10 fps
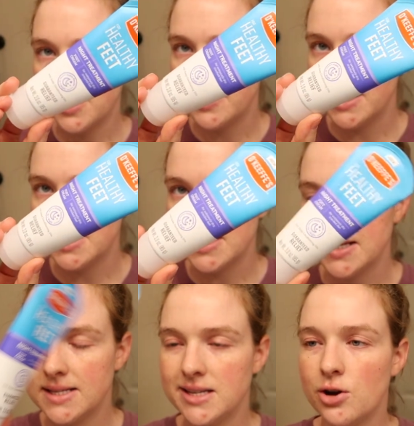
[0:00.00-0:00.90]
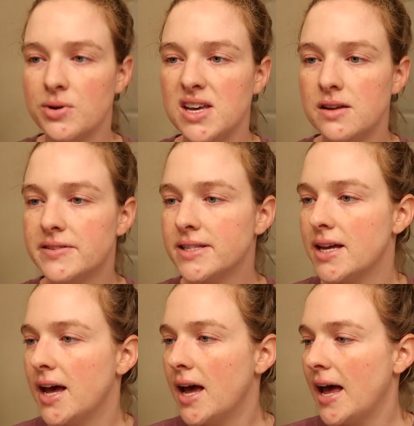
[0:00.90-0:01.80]
this. This is the O'Keeffe's
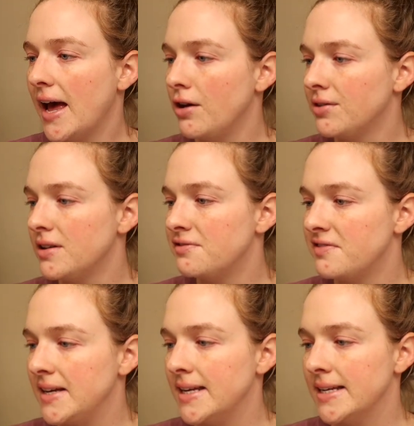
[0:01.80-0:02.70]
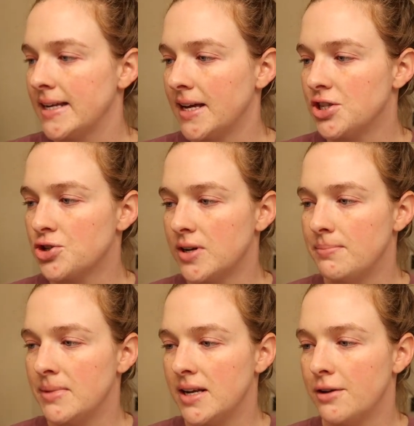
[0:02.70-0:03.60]
Healthy Feet Night
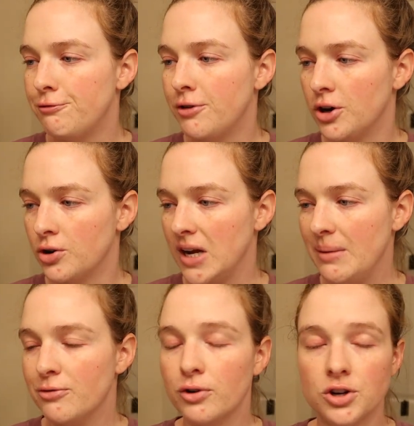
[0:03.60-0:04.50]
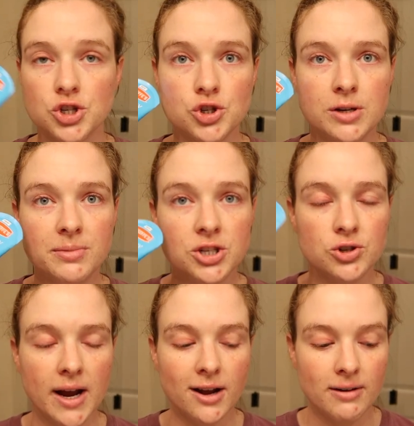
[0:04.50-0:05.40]
Treatment Foot Cream for extremely
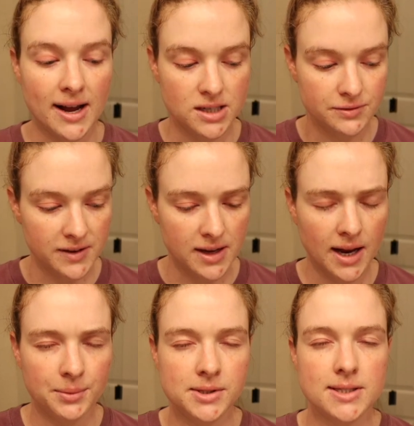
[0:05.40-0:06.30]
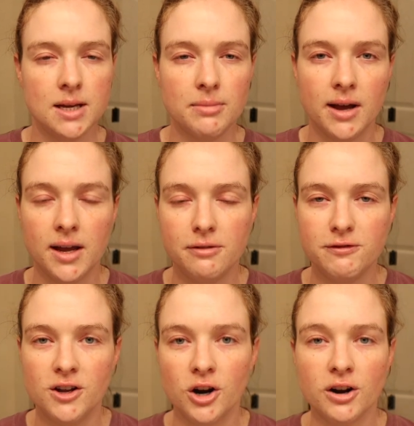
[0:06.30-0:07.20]
dry, cracked feet. I wouldn't say my
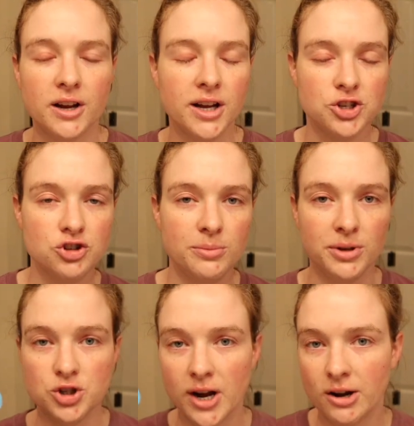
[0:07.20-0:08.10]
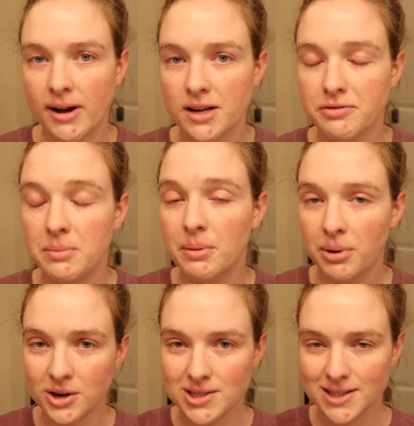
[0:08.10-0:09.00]
feet are extremely dry, cracked feet, but
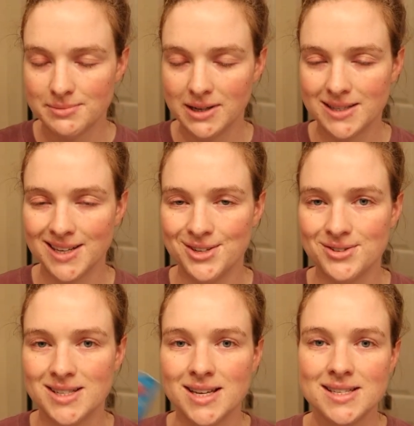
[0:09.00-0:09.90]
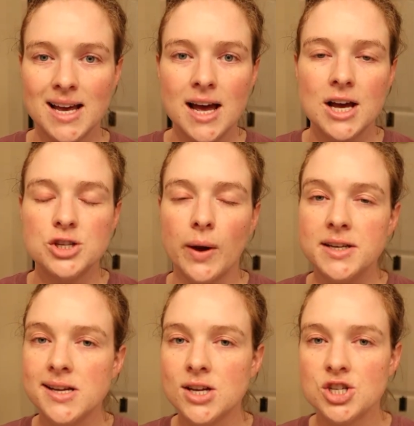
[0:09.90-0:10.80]
partially it's because I use this. So I
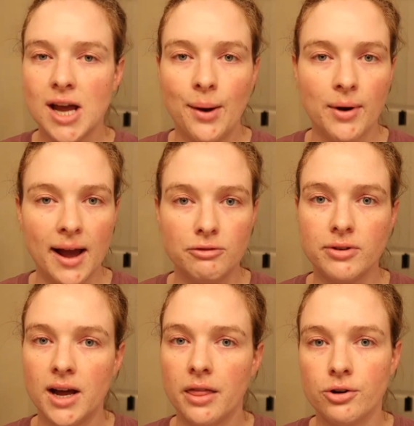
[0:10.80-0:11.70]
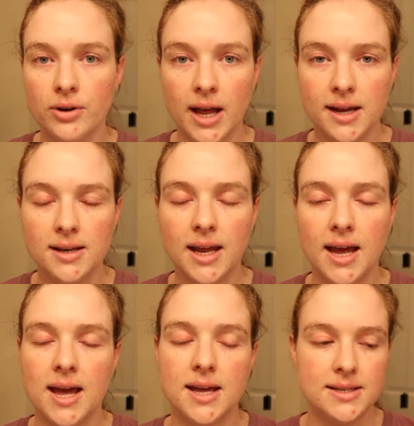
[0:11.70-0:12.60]
take a shower every other night,
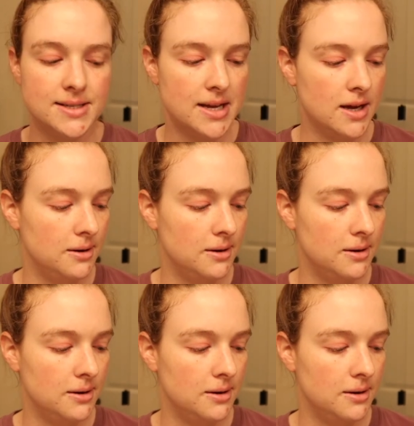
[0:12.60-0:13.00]
and